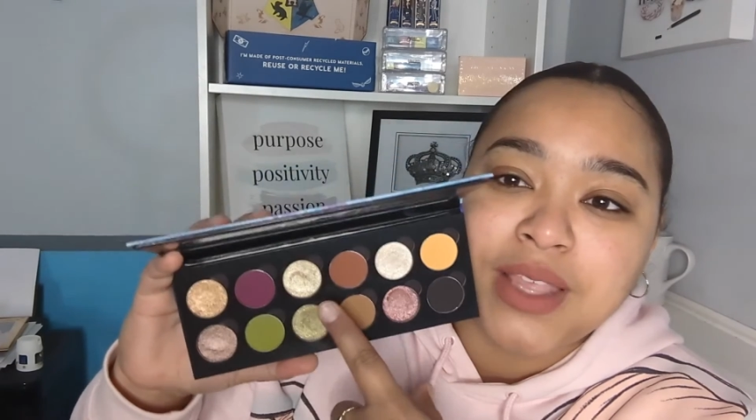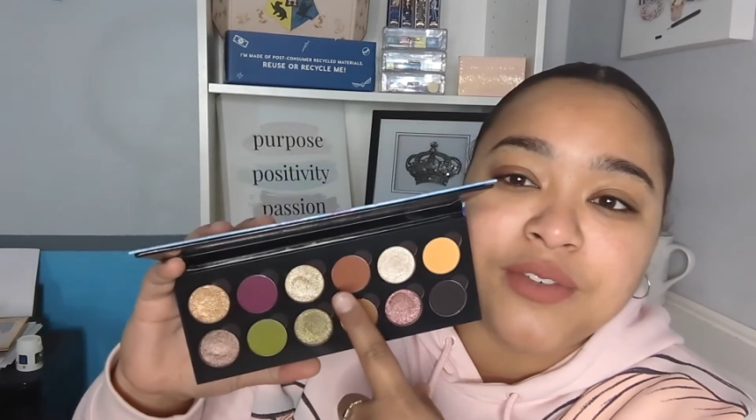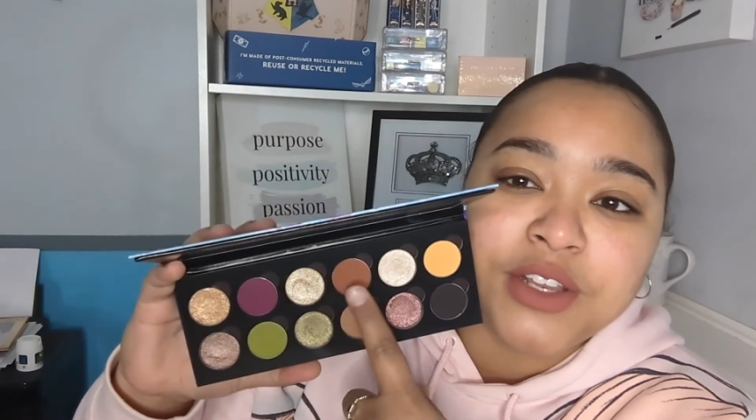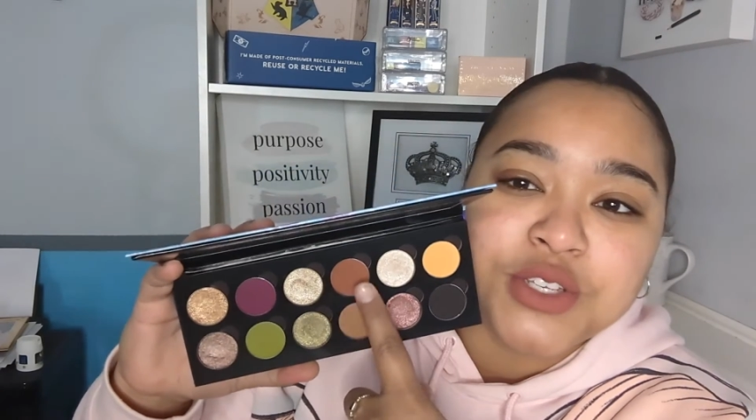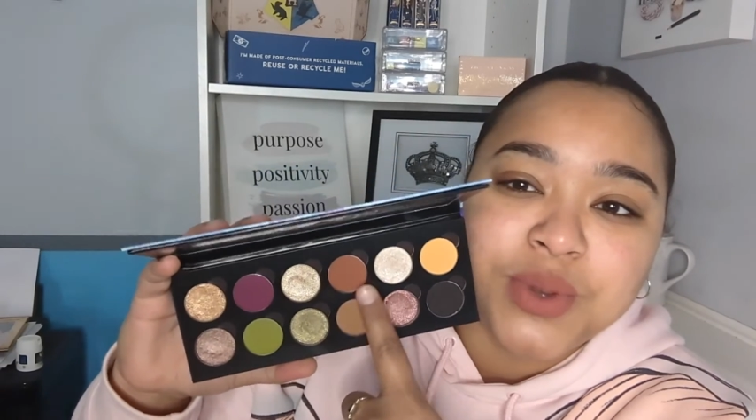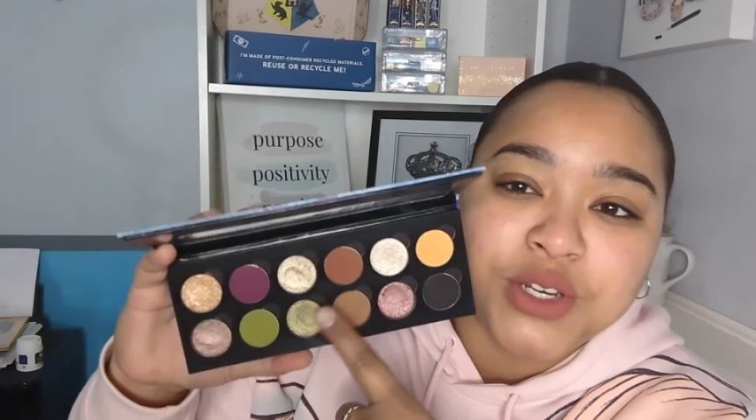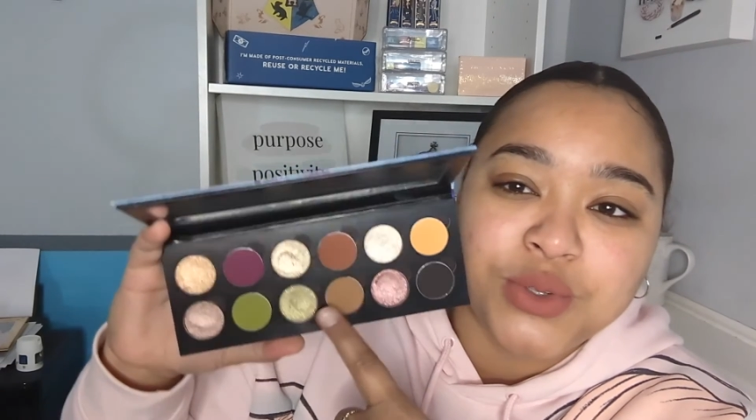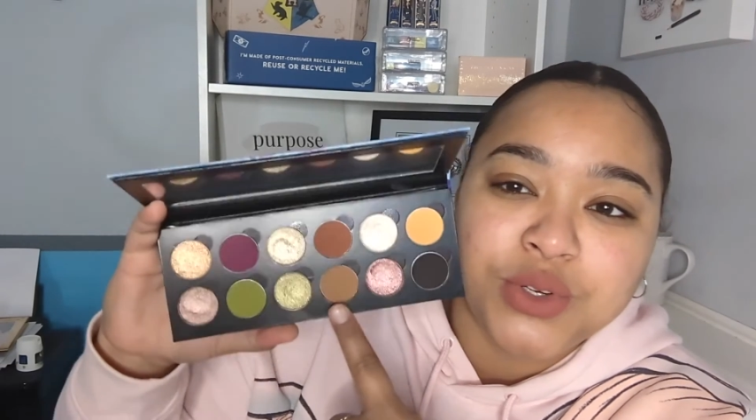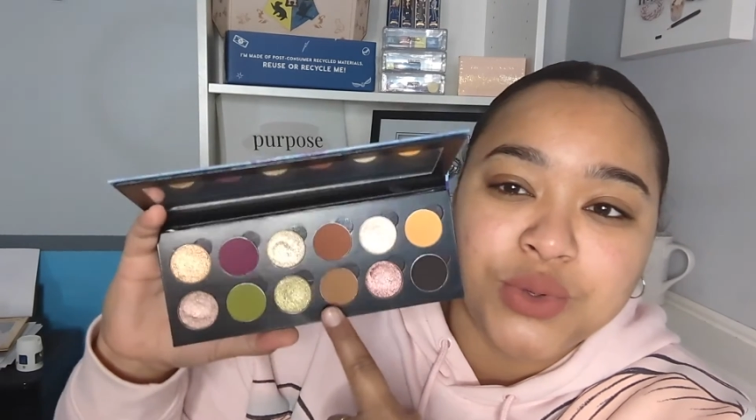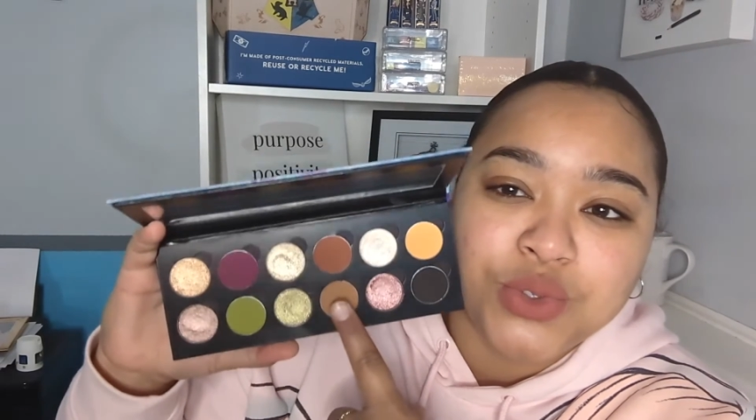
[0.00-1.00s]
like, if I just want to
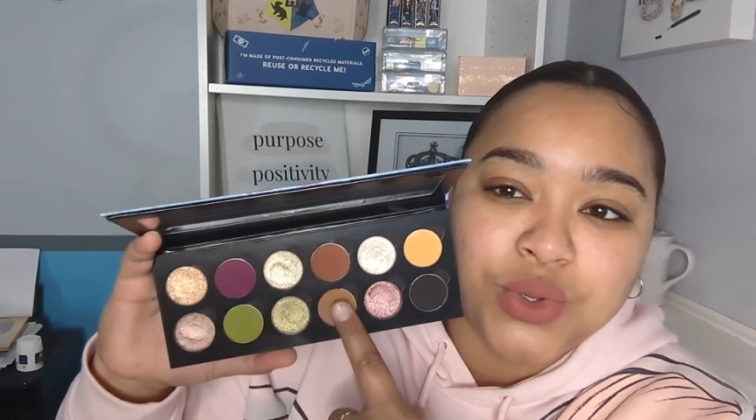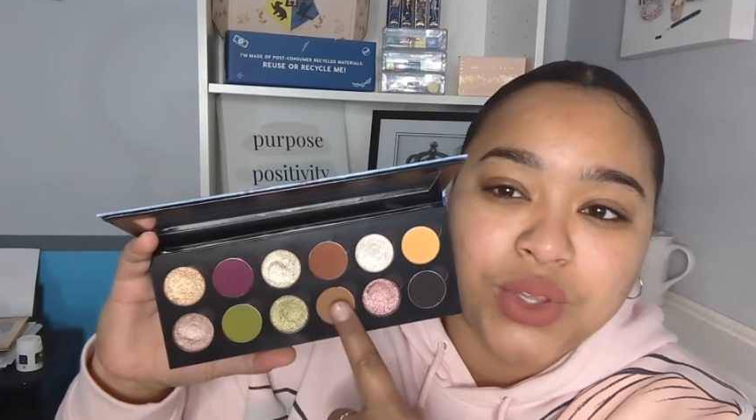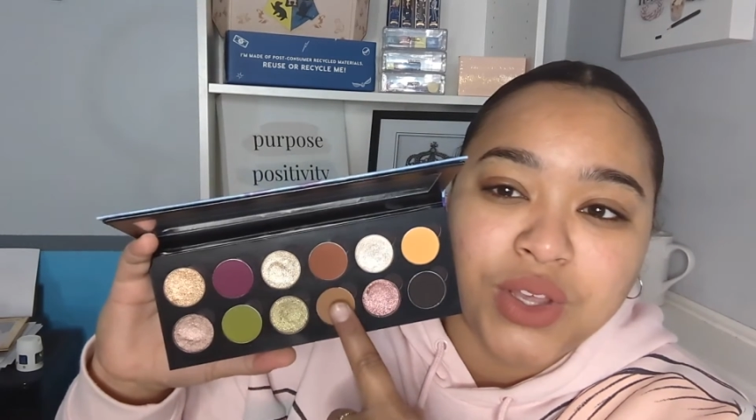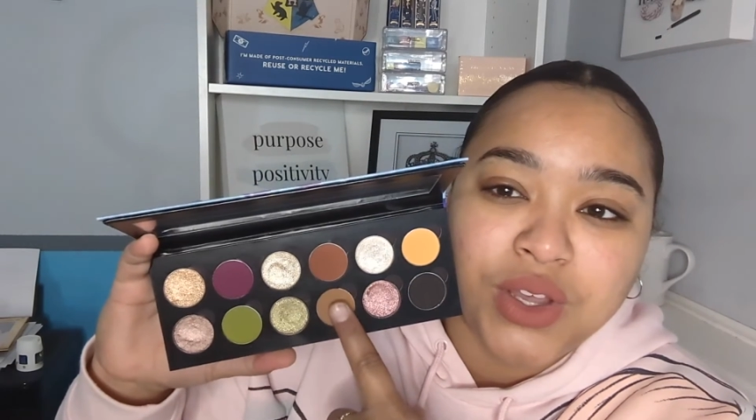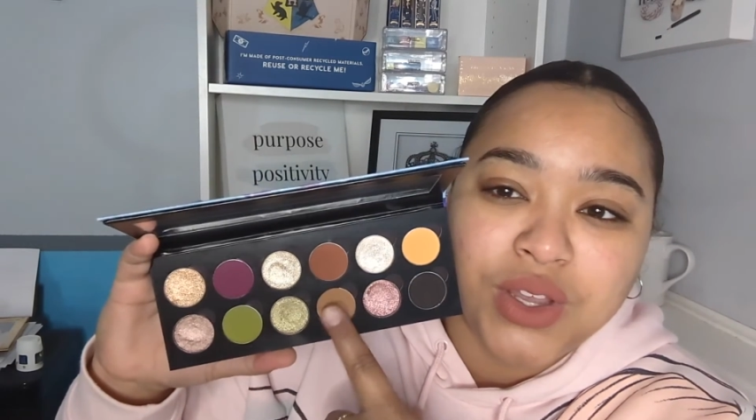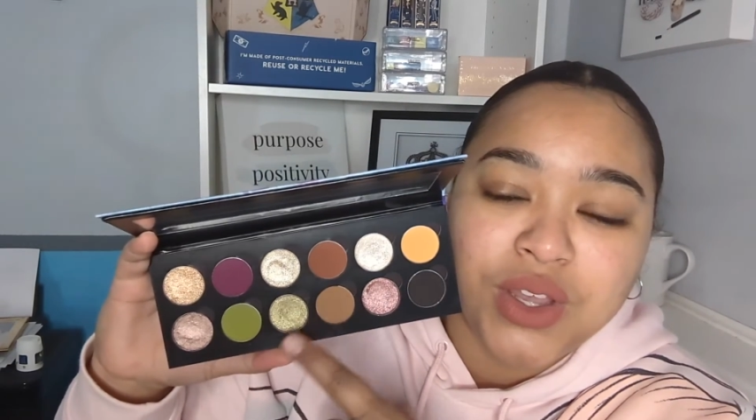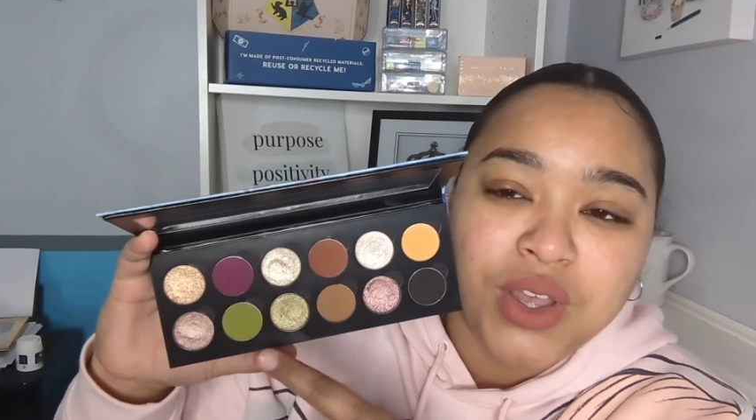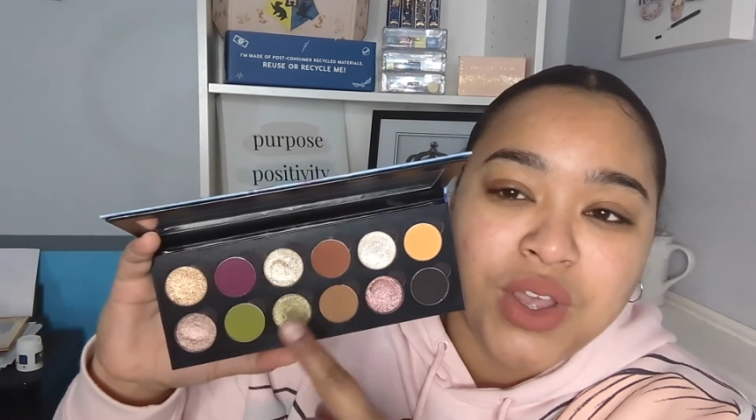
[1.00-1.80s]
do a neutral look,